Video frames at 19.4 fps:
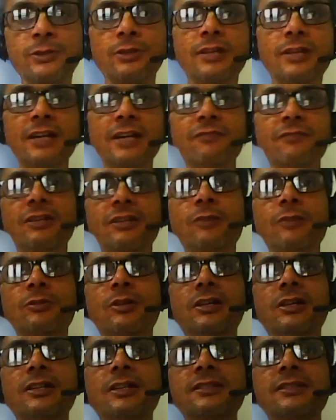that we have to
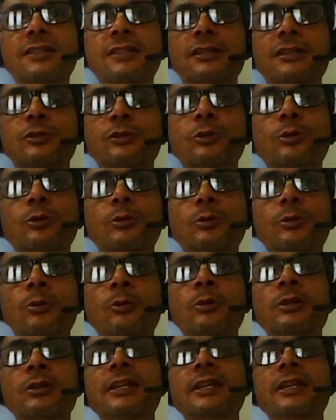understand. So
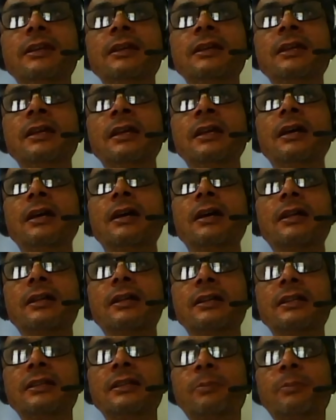only
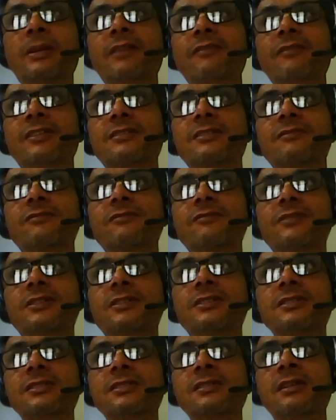in the previous
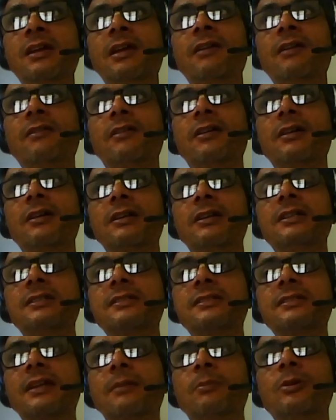verse, it's
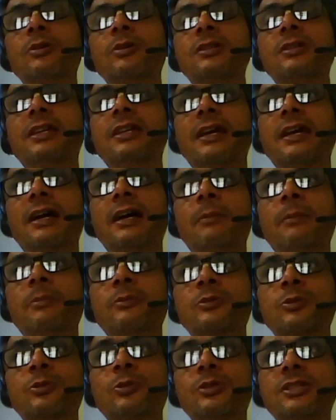about the
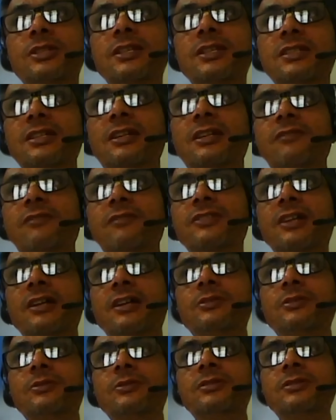association of
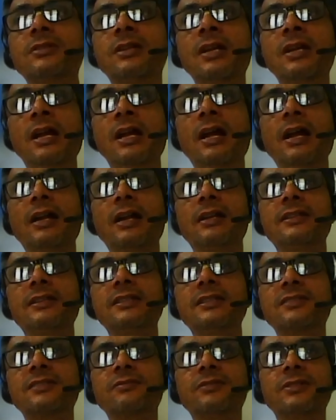sadhus, and this
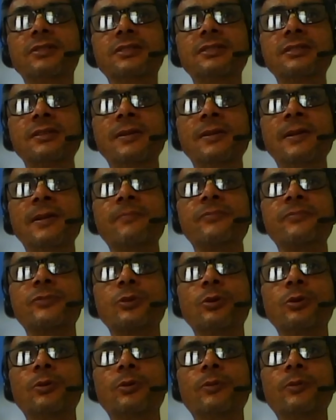verse
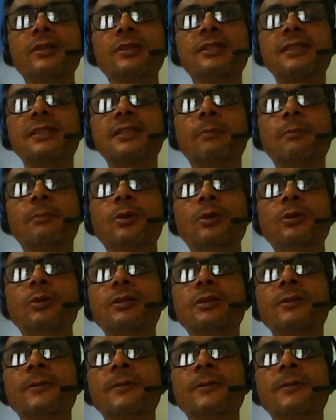so is about